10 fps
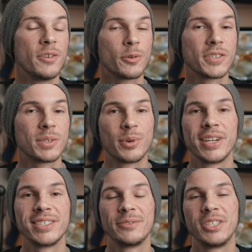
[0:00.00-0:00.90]
Of course, the
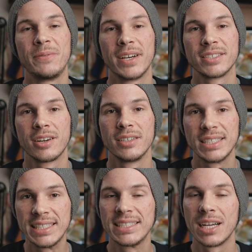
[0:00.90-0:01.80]
price of CFast
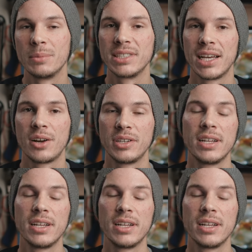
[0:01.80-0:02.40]
cards is coming down